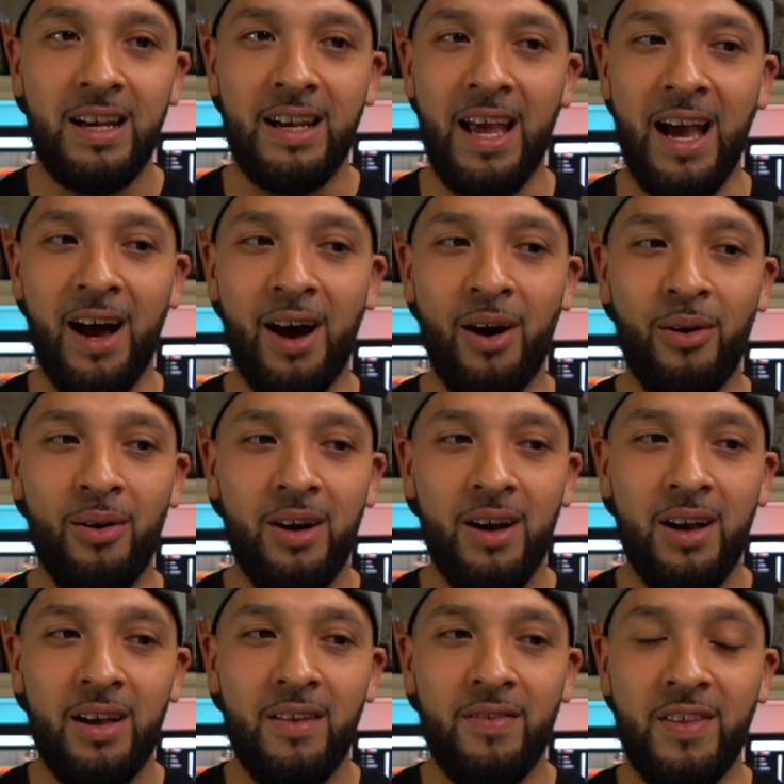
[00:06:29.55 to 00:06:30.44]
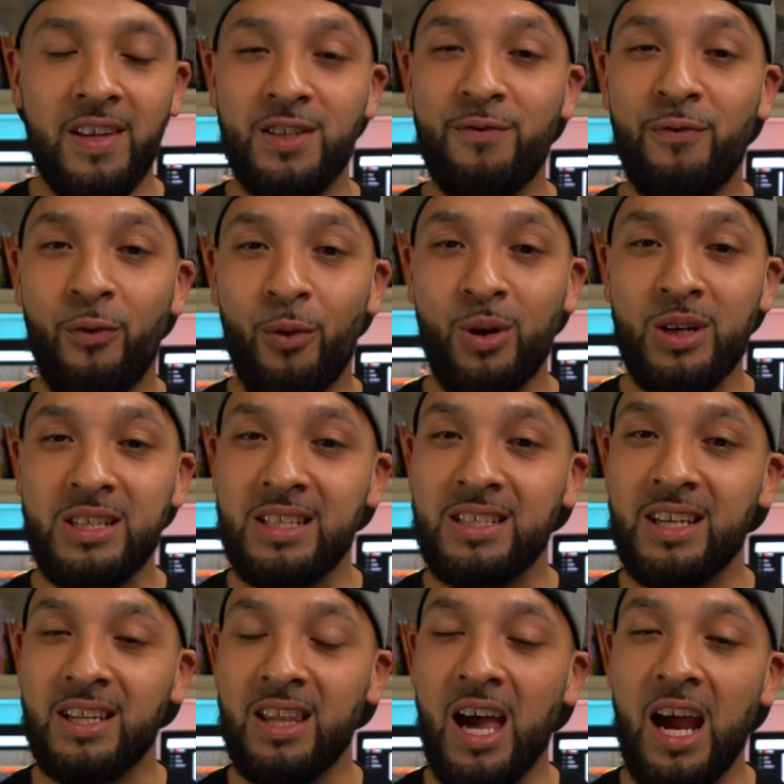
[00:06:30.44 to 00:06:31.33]
Now, this
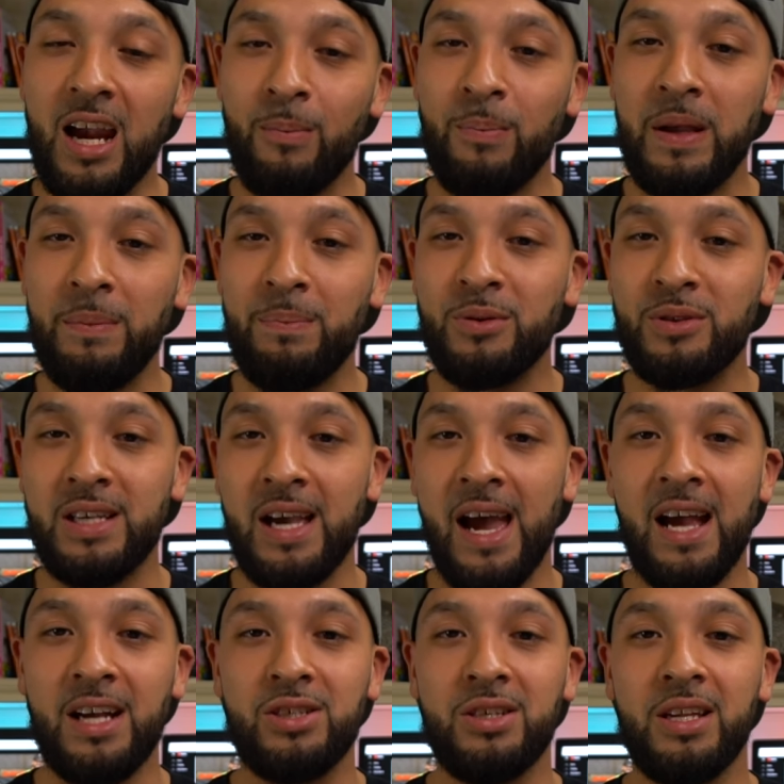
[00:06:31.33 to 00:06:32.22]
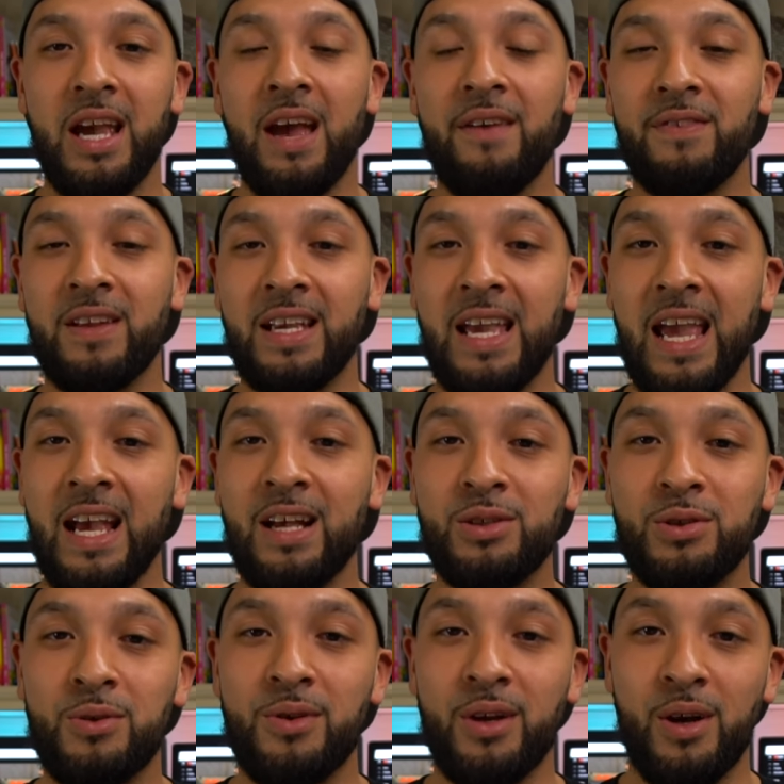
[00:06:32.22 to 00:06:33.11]
forces a lot of people to actually have to
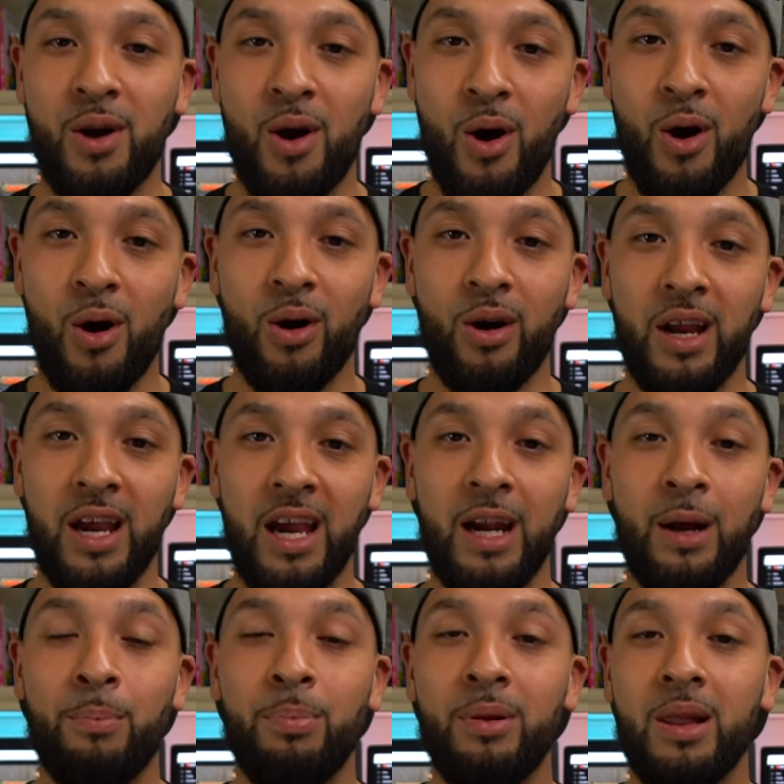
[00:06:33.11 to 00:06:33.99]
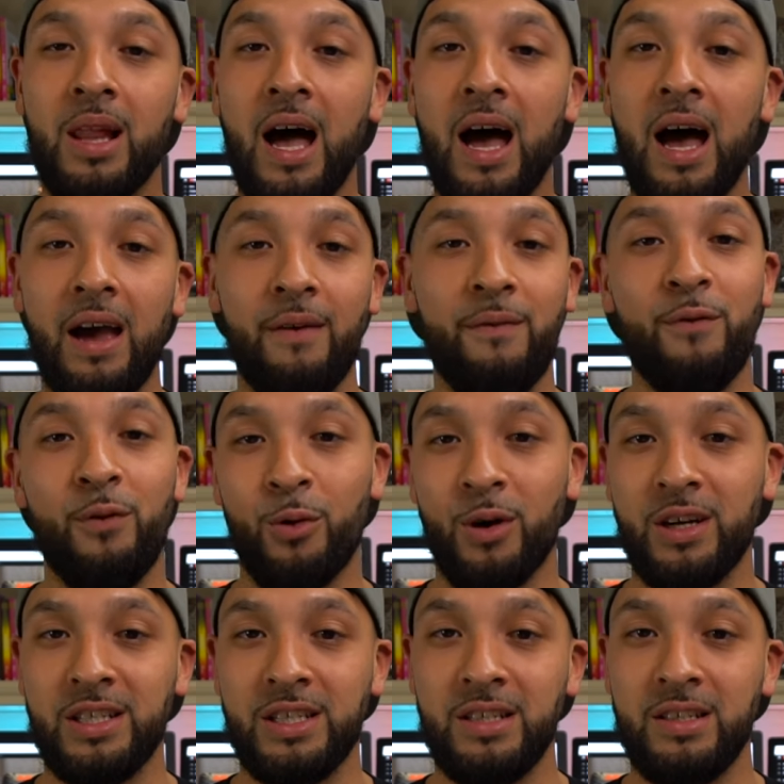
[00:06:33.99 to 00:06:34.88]
cancel the card and apply
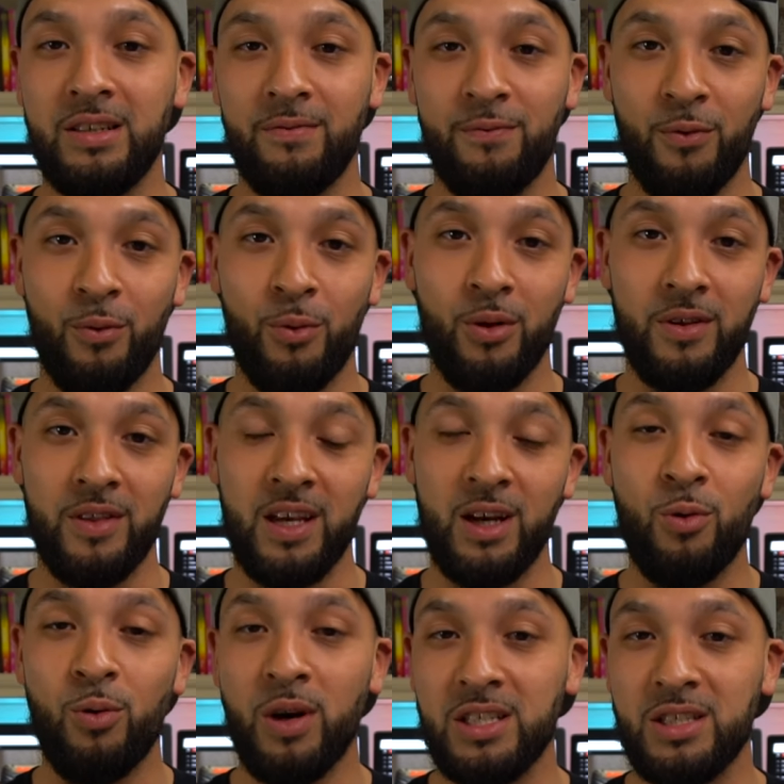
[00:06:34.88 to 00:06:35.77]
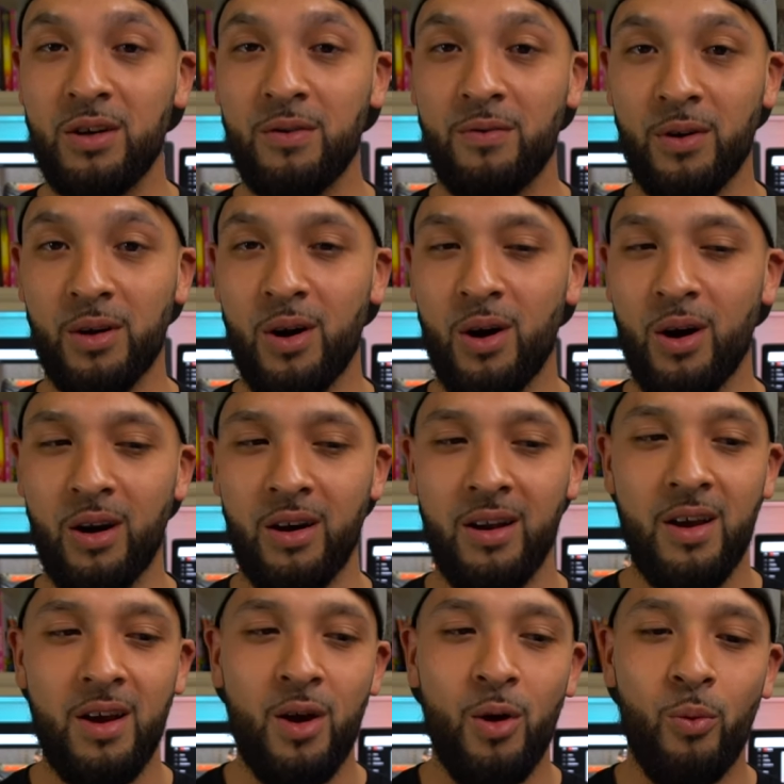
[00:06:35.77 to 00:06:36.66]
for a for the Quicksilver
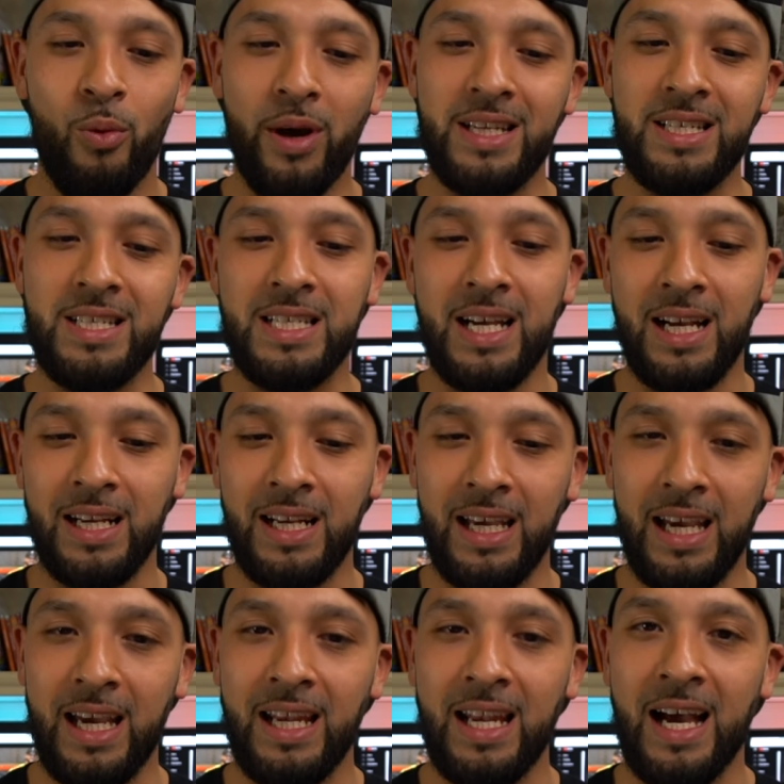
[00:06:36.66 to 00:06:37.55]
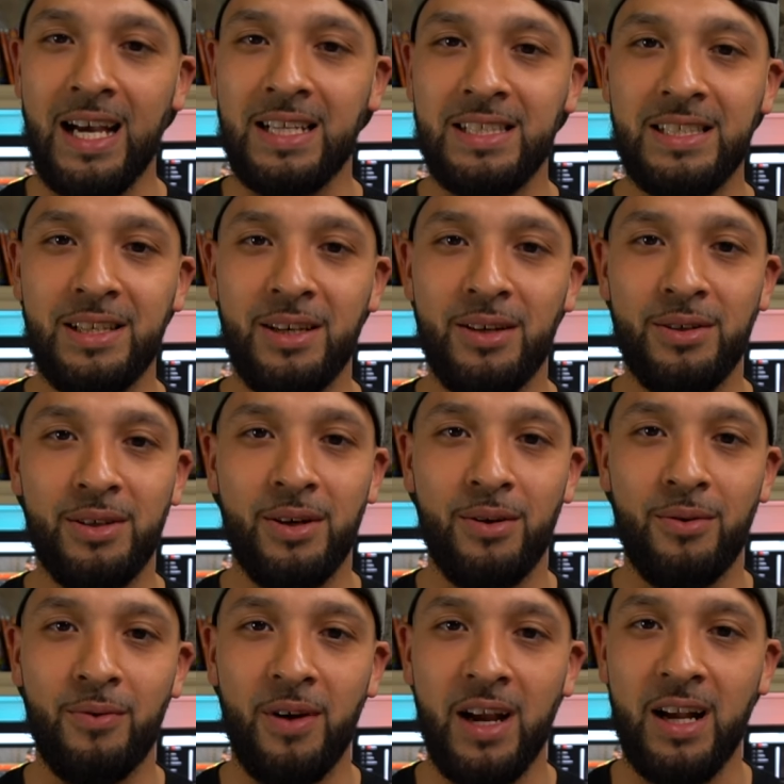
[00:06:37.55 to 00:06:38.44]
card, which again, I still
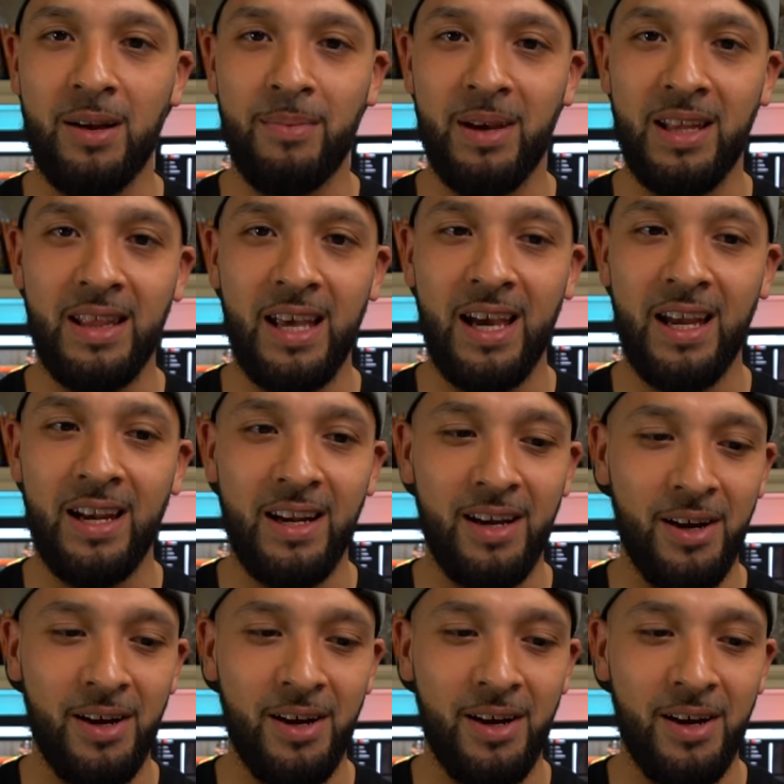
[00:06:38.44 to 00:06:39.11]
don't recommend that.